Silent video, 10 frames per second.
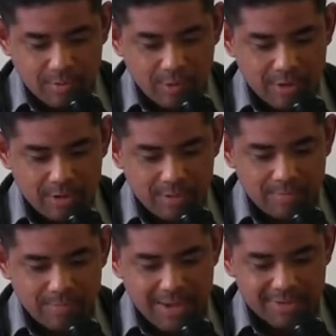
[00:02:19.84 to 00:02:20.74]

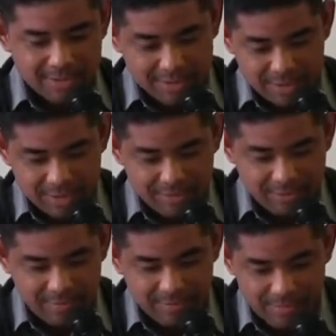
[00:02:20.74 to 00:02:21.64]
one passage
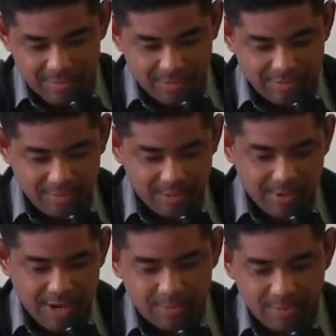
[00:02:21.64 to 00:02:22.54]
from the
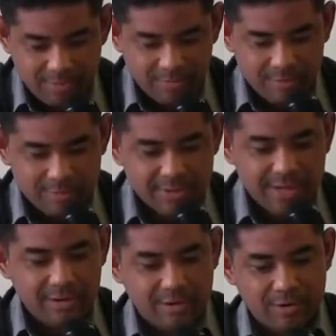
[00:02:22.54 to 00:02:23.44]
Bible, from
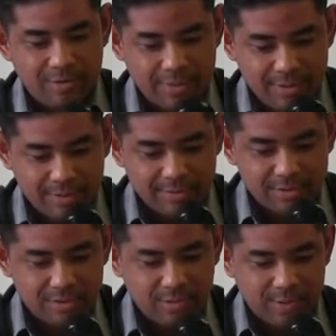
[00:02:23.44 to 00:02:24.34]
2
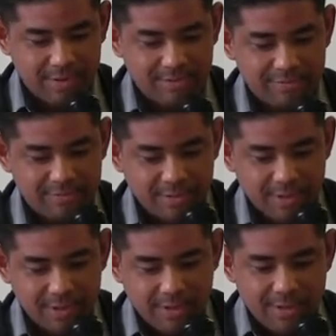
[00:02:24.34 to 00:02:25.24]
Corinthians 12.
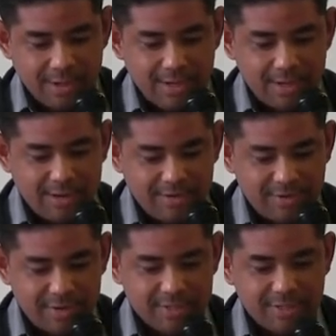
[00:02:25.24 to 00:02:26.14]

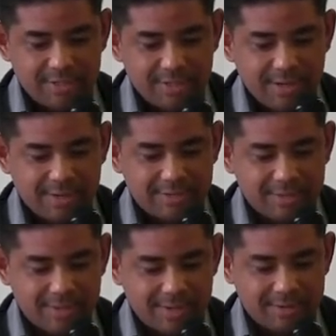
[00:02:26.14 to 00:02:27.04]
Verses 9
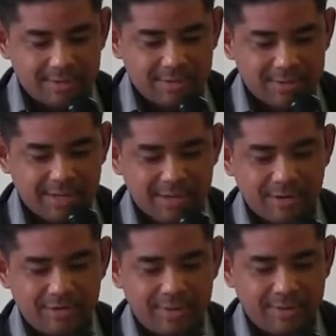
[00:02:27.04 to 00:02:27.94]
to 10,
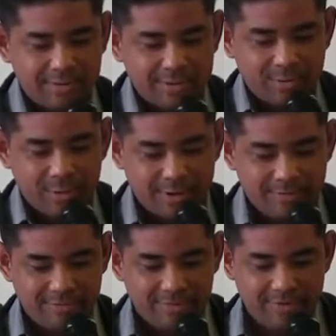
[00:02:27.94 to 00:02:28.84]
2 Corinthians
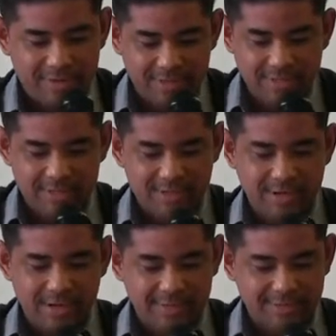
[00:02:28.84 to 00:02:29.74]
12, verses
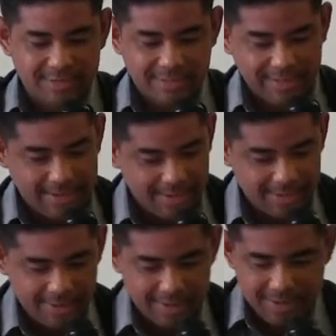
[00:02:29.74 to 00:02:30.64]
9 to 10.
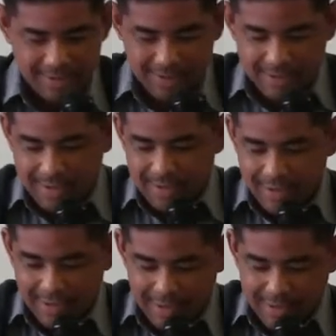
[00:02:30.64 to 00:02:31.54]

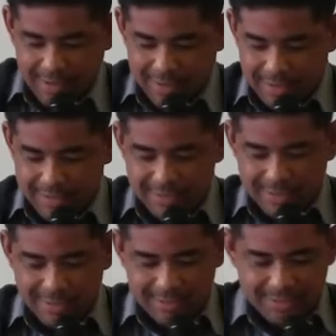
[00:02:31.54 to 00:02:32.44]
And it
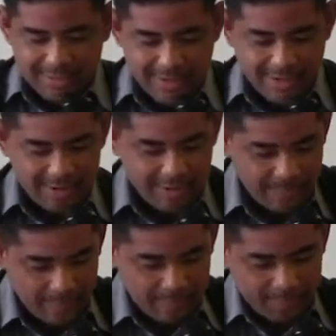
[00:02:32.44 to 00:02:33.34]
says there,